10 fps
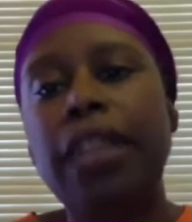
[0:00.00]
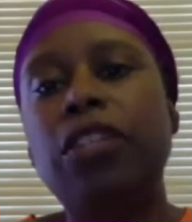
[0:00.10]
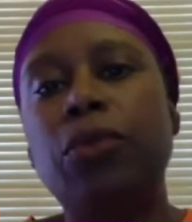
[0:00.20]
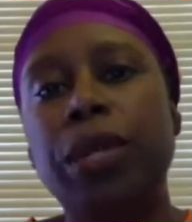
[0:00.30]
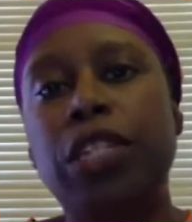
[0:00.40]

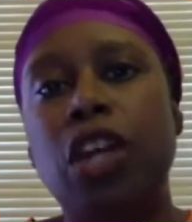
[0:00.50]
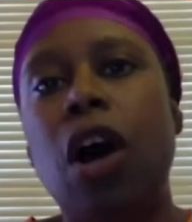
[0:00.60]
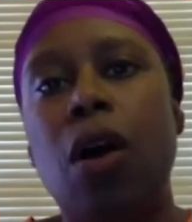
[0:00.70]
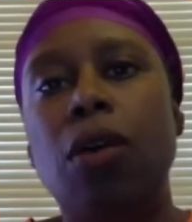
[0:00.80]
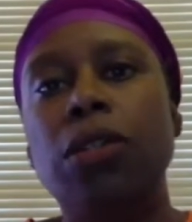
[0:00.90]
As a
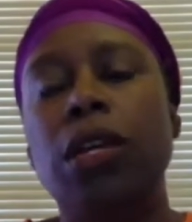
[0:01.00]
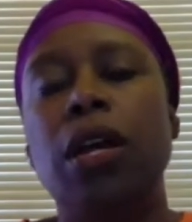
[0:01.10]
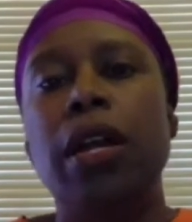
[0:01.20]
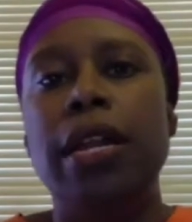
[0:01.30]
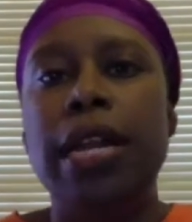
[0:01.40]
result,
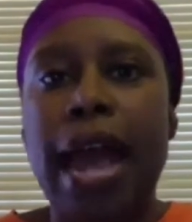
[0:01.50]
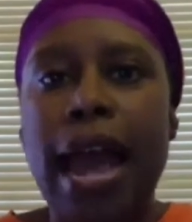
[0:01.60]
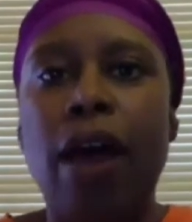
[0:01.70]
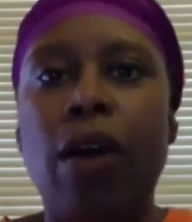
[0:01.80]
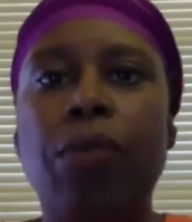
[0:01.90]

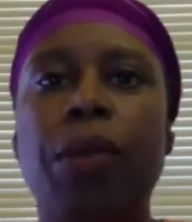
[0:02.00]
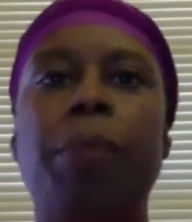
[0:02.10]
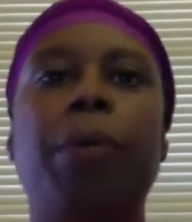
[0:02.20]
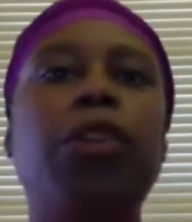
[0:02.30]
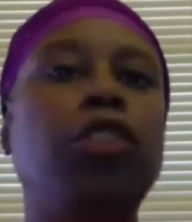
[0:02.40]
now
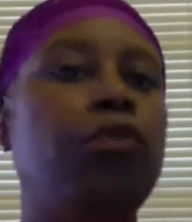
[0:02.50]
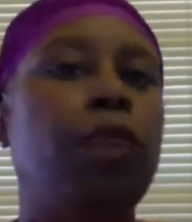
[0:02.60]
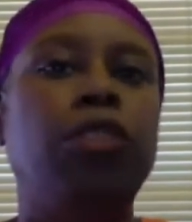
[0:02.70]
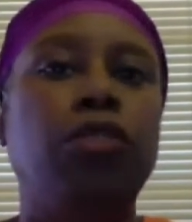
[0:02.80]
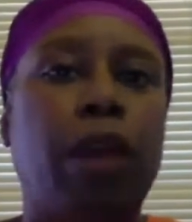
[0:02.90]
the Bertrand
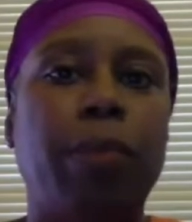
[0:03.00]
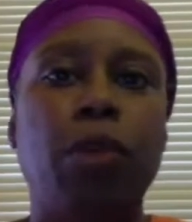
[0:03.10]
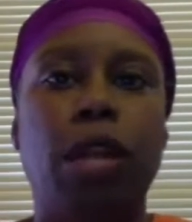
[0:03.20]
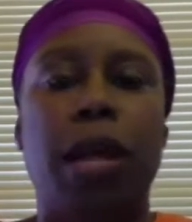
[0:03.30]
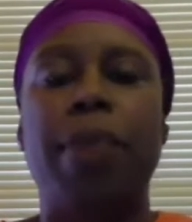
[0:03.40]
Russell
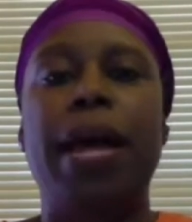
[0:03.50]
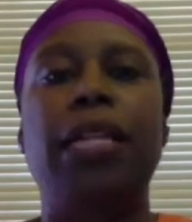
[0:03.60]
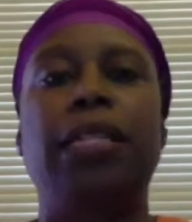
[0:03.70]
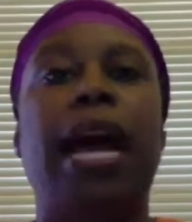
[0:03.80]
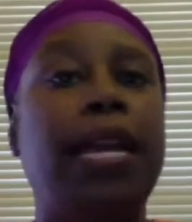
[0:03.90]
Tribunal on
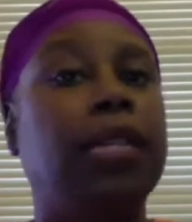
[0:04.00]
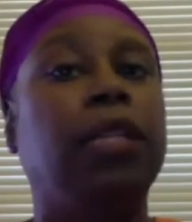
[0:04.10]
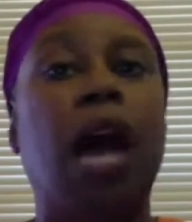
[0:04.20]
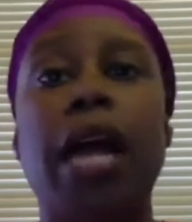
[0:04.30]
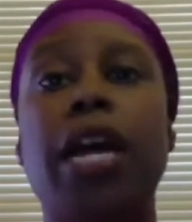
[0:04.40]
Palestine
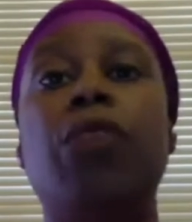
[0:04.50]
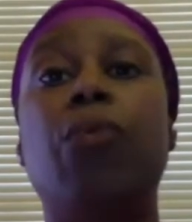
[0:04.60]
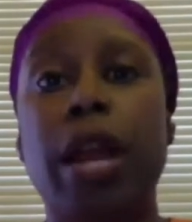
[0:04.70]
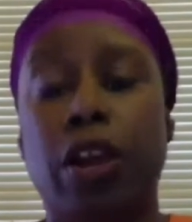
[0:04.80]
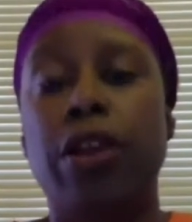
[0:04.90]
has gone
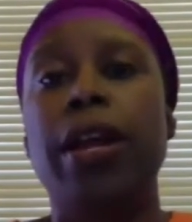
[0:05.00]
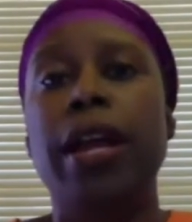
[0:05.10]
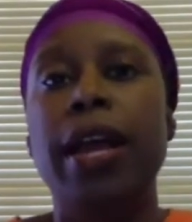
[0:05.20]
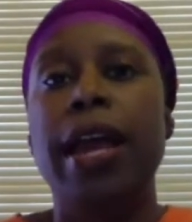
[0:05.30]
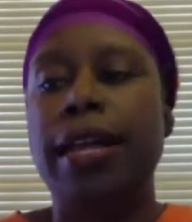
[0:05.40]
on
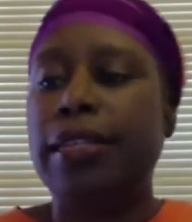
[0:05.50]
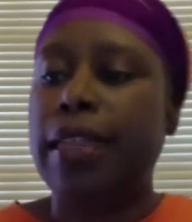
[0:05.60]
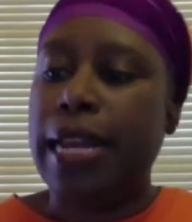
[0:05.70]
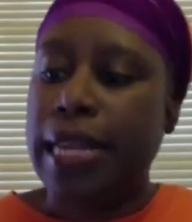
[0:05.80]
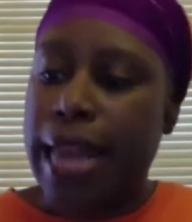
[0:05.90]
record and
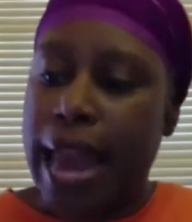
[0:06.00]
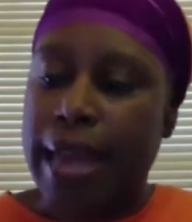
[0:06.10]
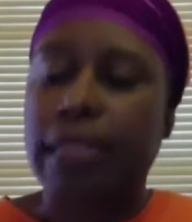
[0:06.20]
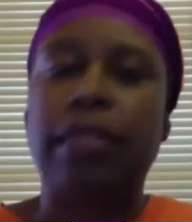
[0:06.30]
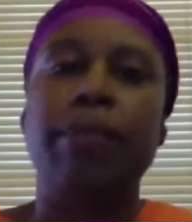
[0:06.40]
said,
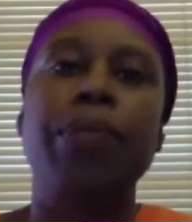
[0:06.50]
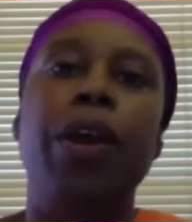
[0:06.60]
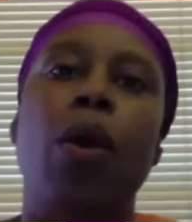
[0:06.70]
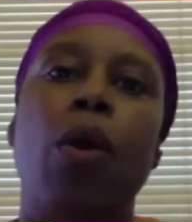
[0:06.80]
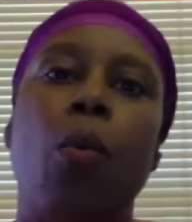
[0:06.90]
yes,
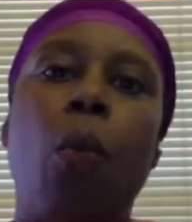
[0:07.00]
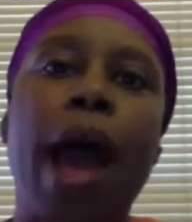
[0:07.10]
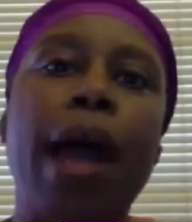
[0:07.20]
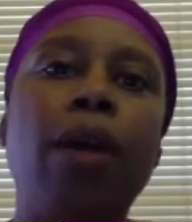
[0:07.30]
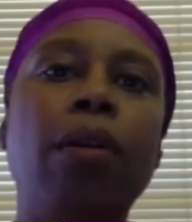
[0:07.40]

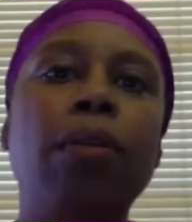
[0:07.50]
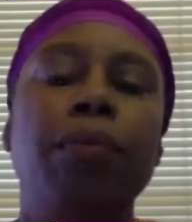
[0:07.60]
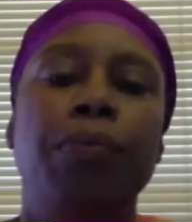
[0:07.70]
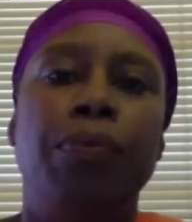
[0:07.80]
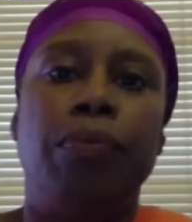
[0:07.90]

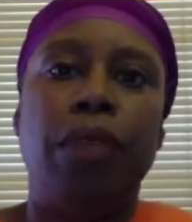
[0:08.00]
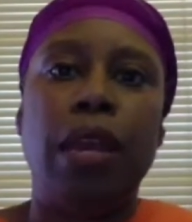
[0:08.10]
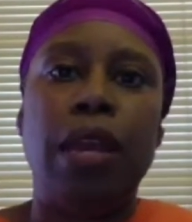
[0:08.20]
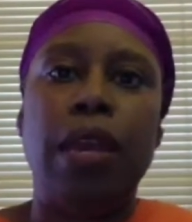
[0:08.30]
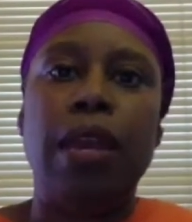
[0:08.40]
while
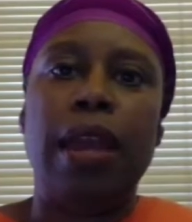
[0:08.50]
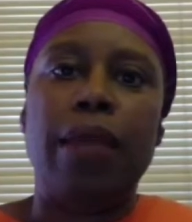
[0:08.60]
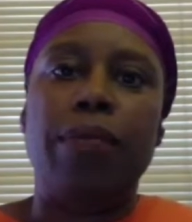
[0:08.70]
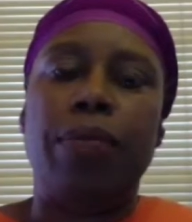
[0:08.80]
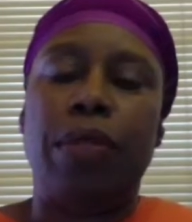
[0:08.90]
the
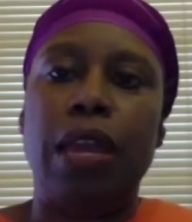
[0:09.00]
